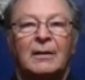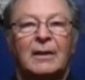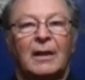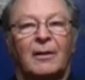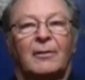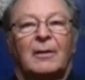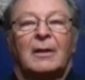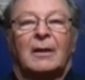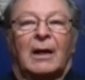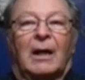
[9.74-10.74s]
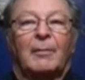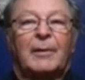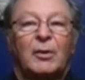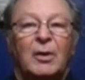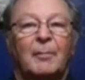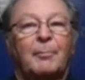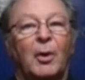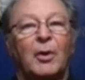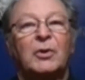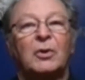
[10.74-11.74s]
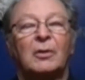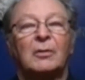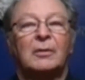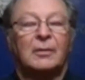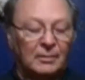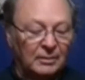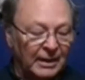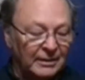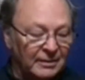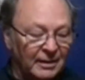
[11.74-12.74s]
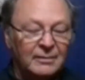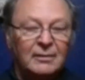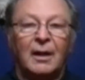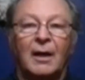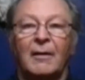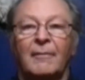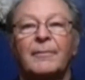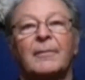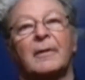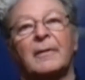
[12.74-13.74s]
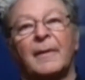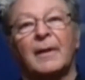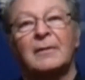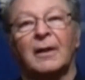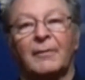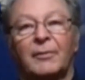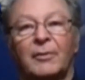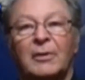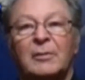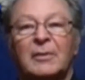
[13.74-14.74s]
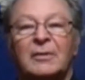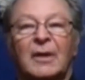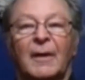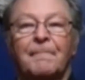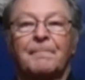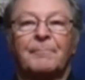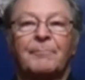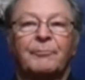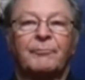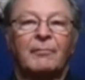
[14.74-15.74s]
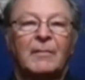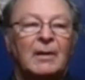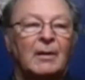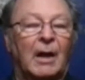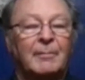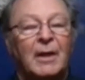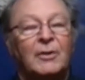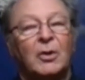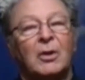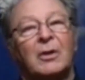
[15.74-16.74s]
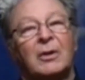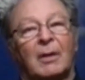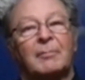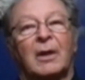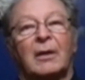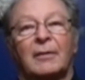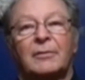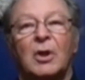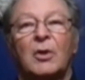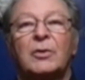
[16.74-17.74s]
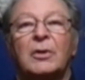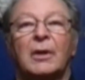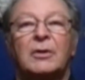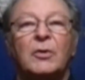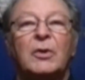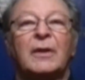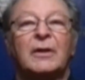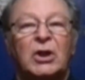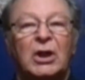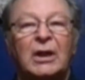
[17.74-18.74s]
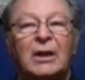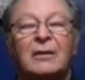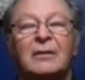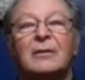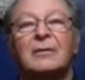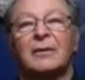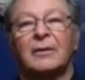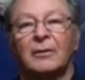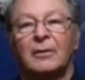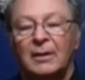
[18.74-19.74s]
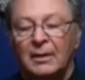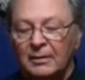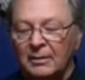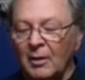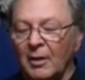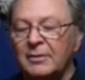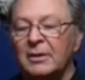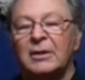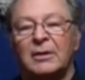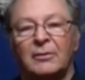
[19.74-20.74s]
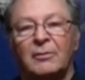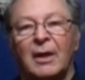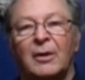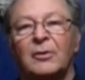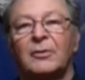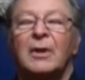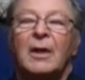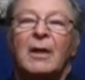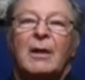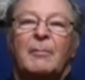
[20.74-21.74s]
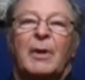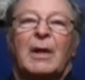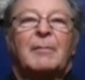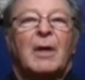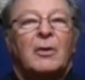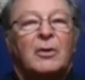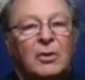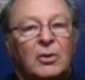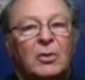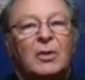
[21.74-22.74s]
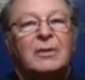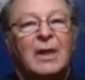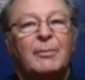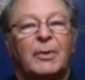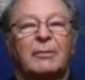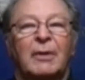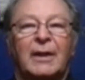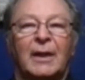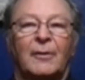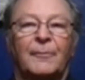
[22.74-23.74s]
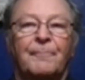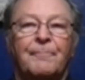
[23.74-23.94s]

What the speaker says: Now, I'll be doing a partial taste test of the things I got for Christmas. I showed you the cheeses and the sausage and the crackers, but I'm not going to do savory right now.